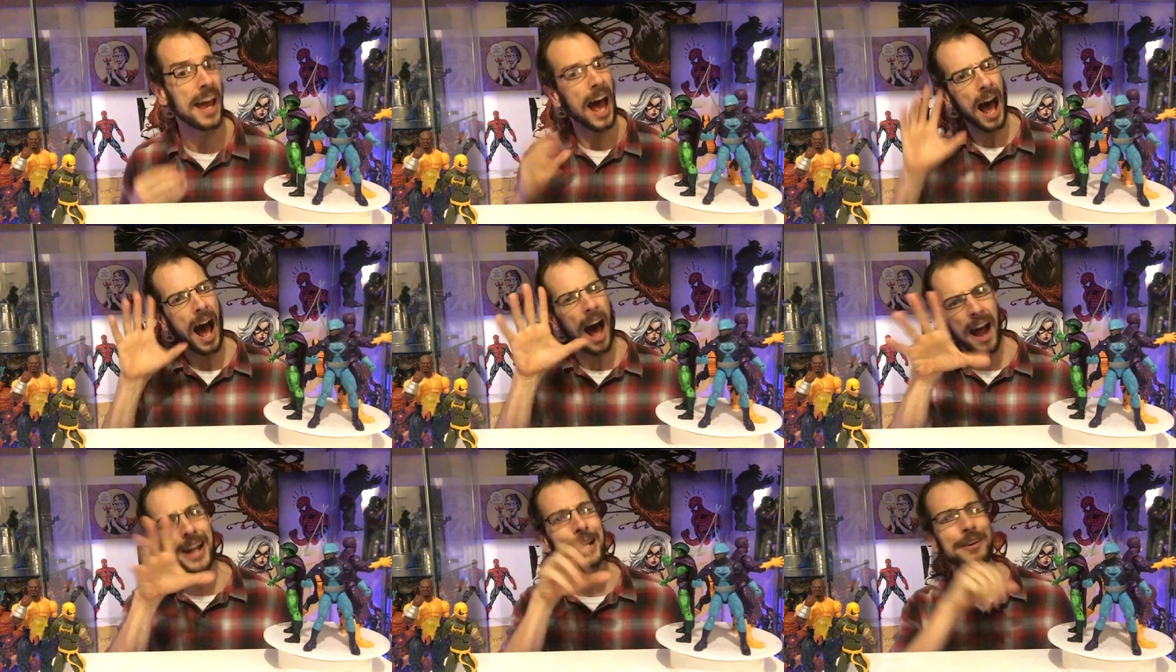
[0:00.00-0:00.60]

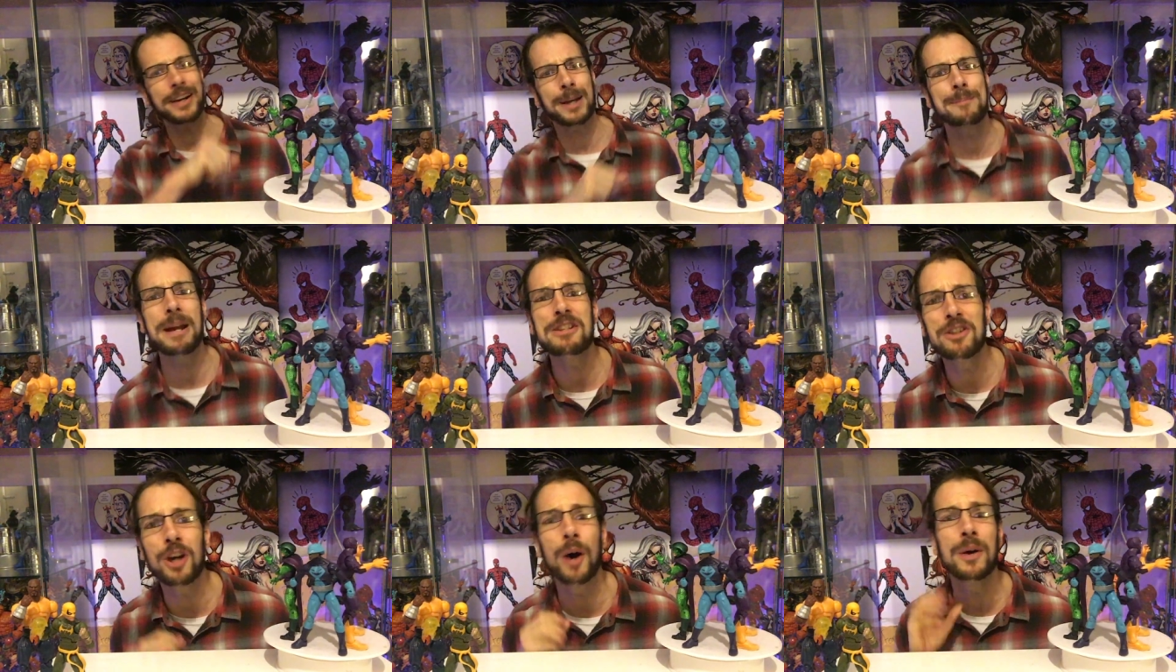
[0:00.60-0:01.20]
Highly
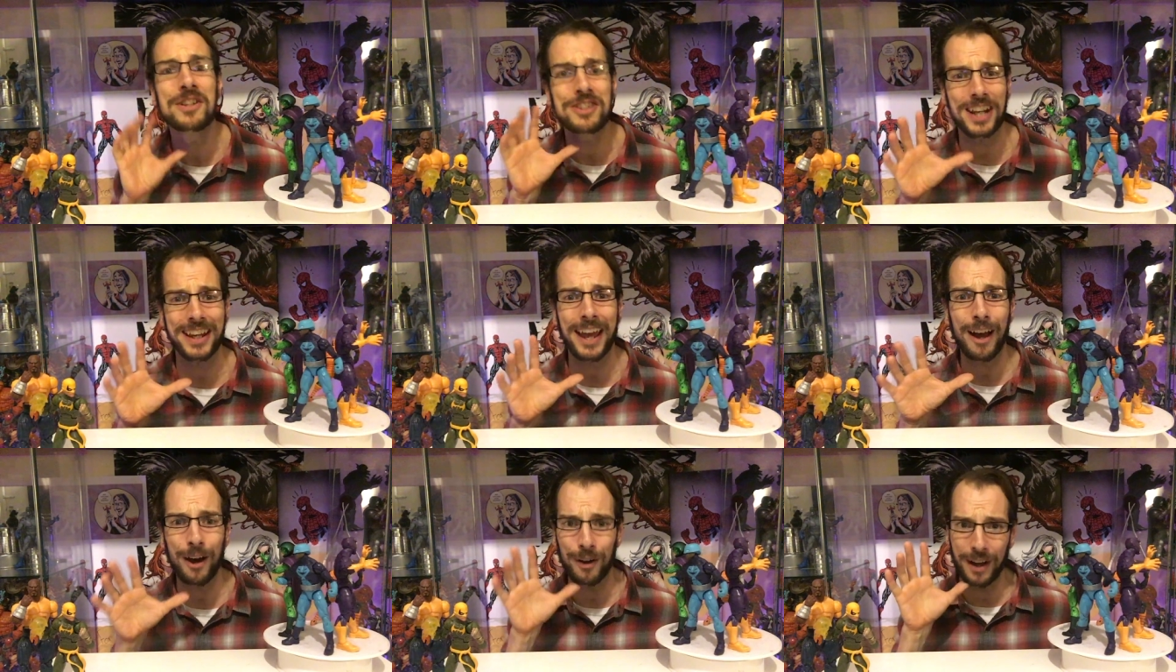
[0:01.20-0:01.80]
recommend you go and check
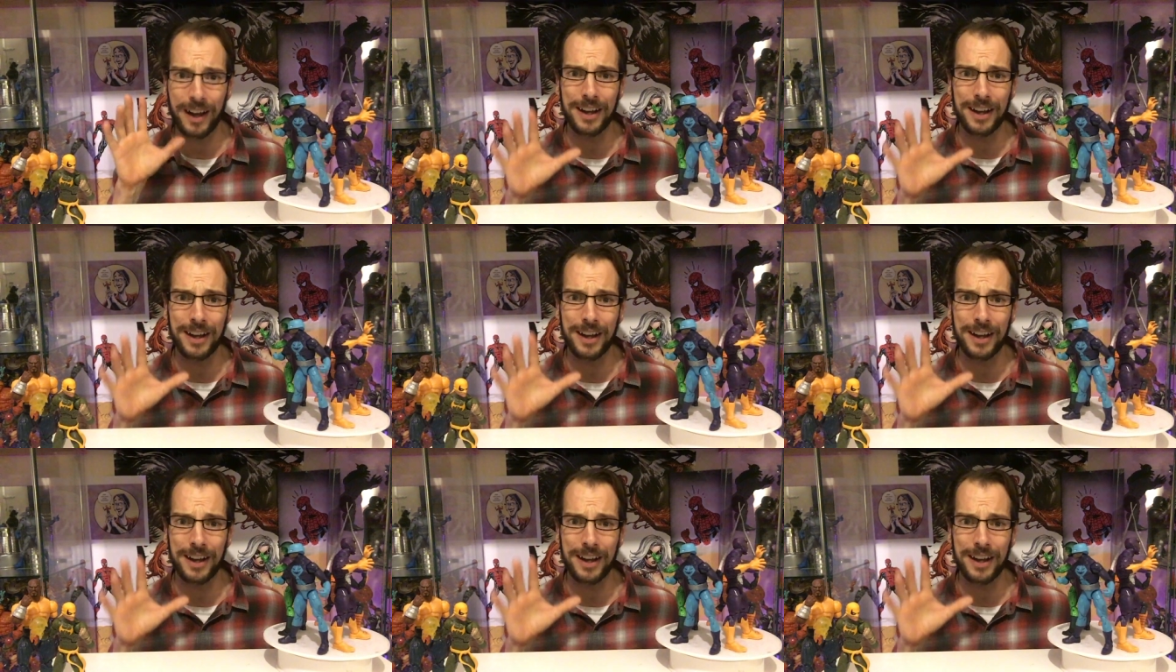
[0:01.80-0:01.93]
out